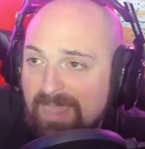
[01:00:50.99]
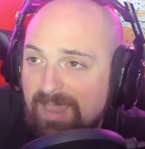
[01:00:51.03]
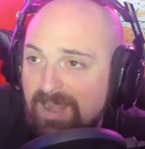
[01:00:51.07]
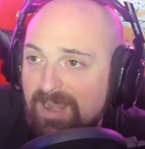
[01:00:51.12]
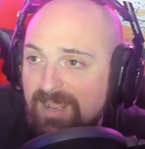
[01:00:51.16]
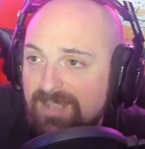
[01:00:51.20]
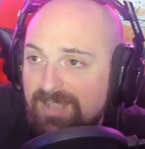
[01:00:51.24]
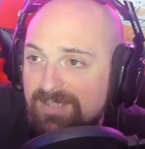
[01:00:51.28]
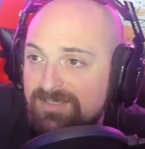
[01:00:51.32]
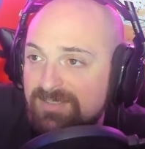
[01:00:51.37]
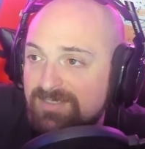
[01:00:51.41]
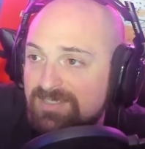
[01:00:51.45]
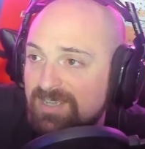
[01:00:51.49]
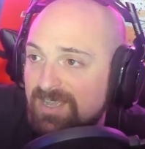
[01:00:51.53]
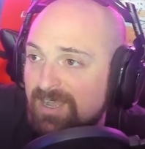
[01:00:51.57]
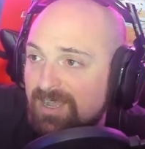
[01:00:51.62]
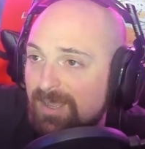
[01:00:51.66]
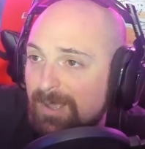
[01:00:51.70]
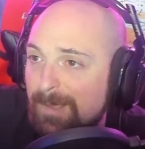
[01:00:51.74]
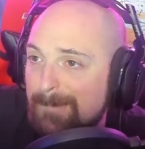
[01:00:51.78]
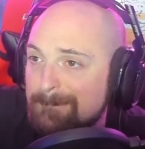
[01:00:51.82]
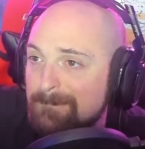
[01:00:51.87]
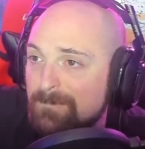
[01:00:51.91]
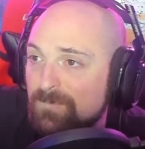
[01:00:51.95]
And
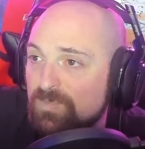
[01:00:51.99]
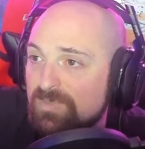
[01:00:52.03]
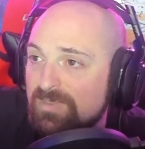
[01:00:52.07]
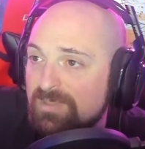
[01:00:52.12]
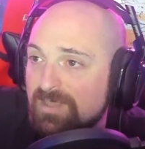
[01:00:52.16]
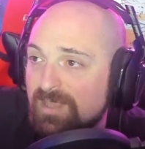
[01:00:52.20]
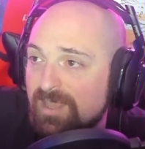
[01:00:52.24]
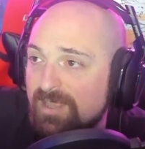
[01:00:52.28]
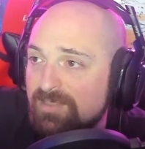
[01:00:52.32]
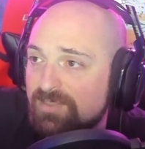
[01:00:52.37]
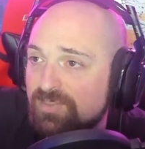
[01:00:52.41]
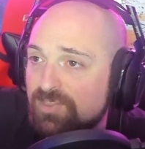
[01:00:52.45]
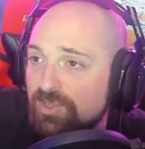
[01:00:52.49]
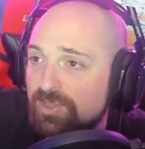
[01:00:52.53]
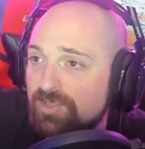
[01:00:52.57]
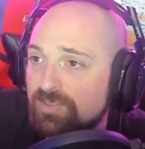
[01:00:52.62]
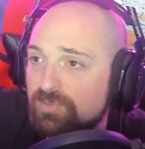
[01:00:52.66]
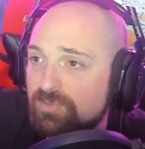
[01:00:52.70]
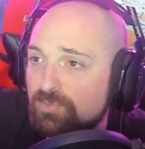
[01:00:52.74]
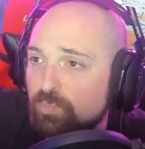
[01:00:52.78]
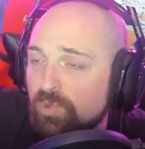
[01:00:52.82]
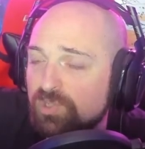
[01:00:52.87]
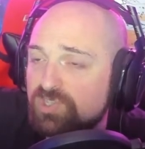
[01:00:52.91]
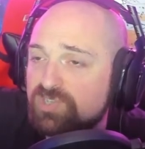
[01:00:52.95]

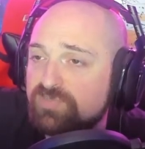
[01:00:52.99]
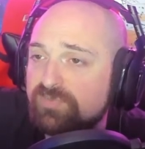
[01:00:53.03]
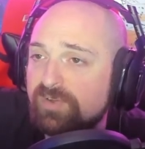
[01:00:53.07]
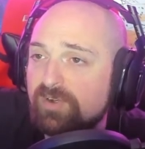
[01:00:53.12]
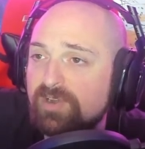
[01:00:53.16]
what's